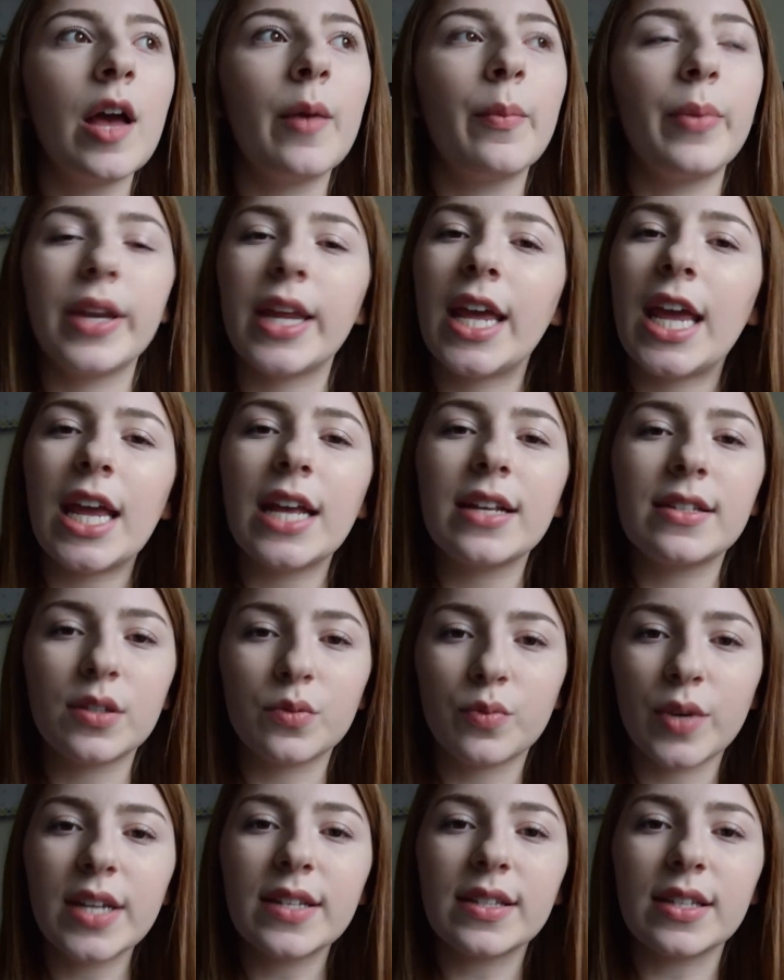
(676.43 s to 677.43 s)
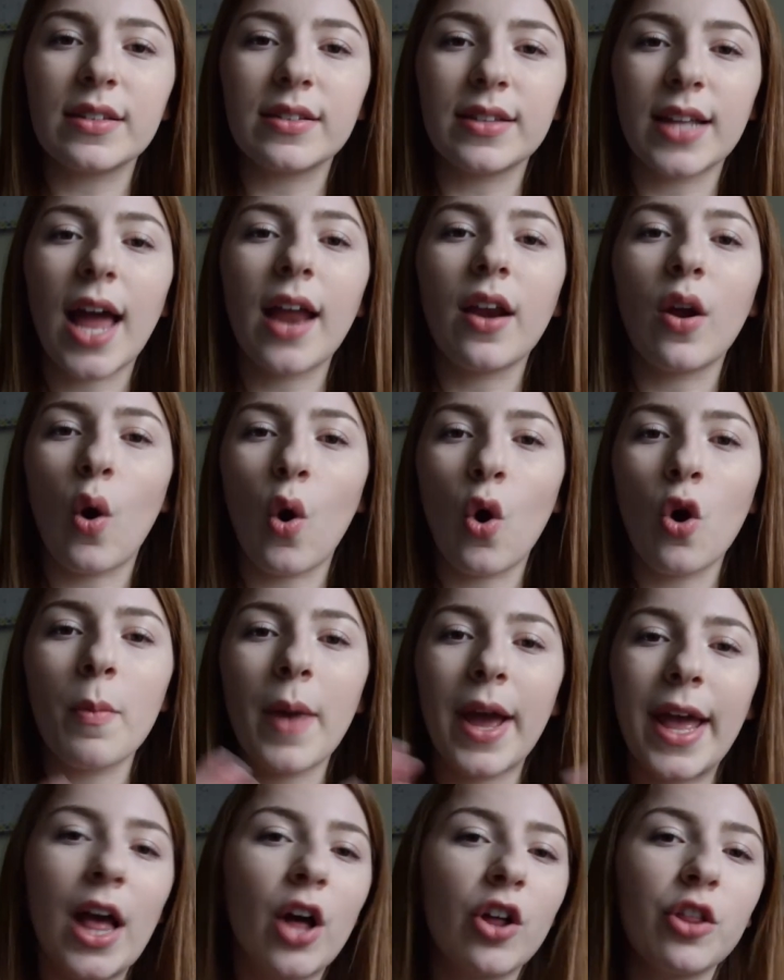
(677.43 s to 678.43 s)
but he is the reason that all
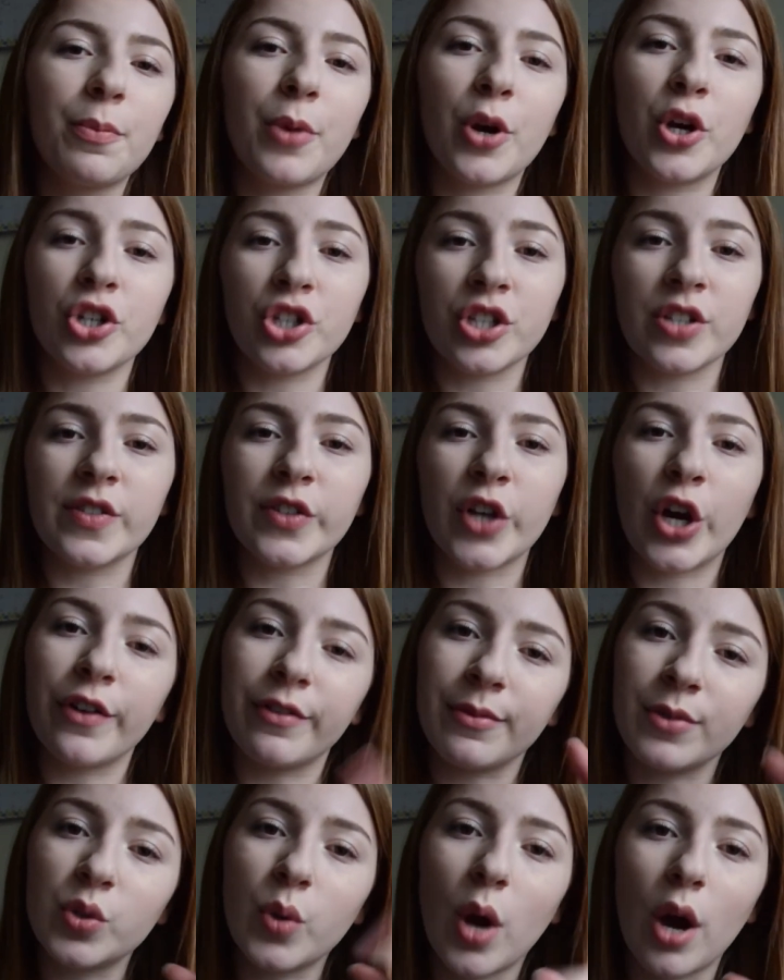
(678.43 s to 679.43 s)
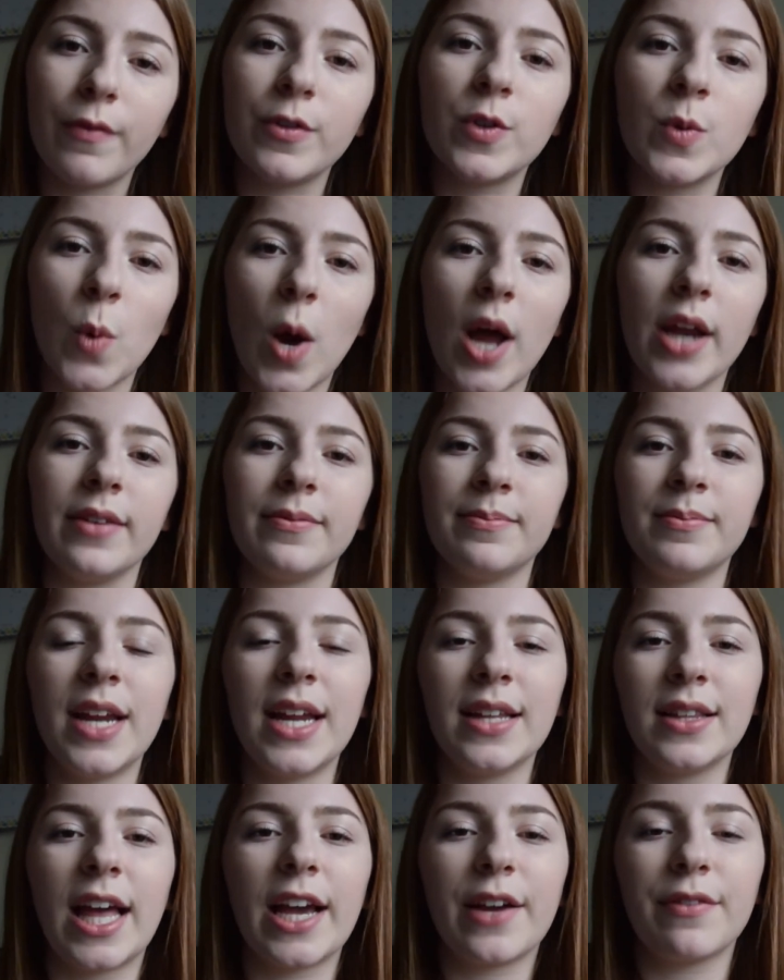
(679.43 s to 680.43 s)
my health potions go from 12 to 1
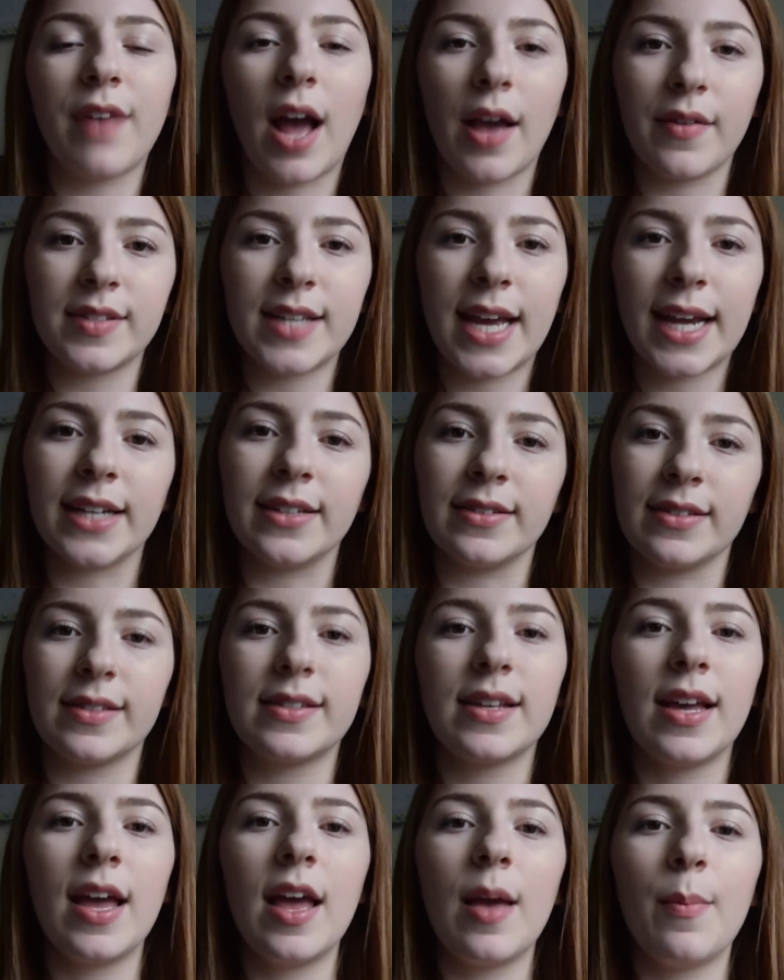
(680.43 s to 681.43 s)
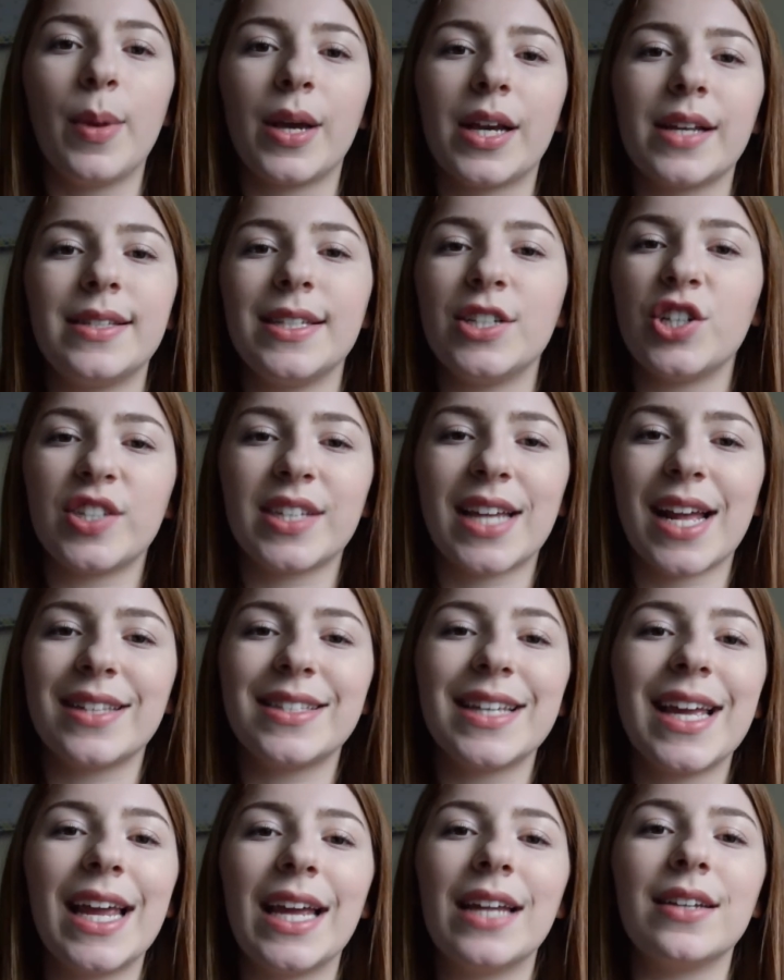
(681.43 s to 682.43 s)
in like 5 seconds, because he just
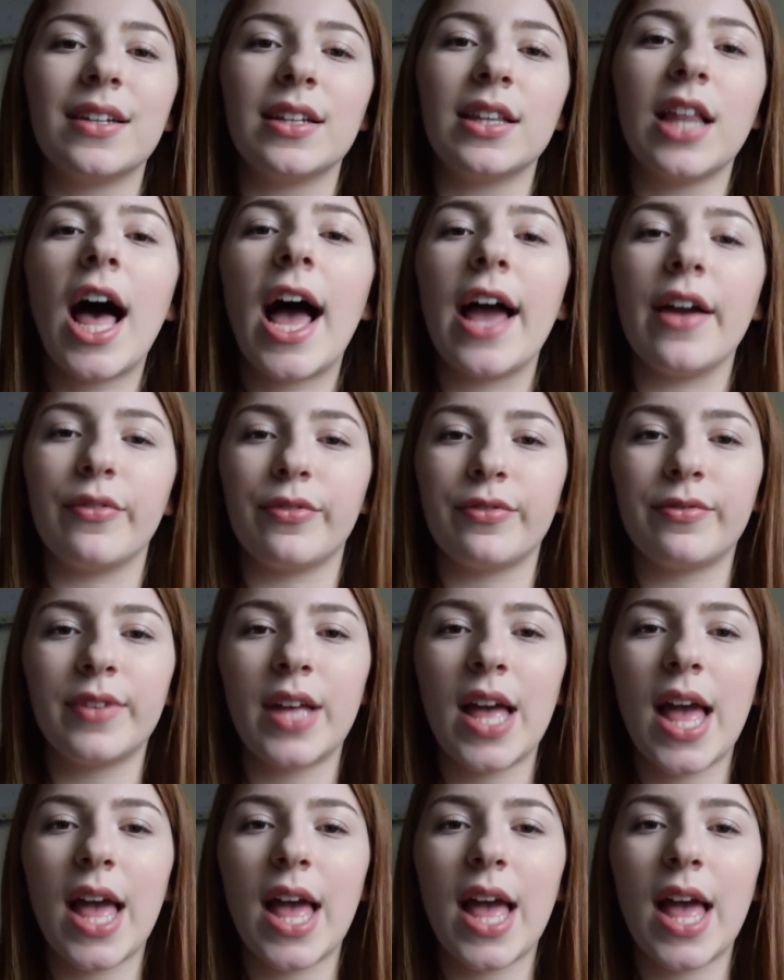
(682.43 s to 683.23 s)
gets eaten alive.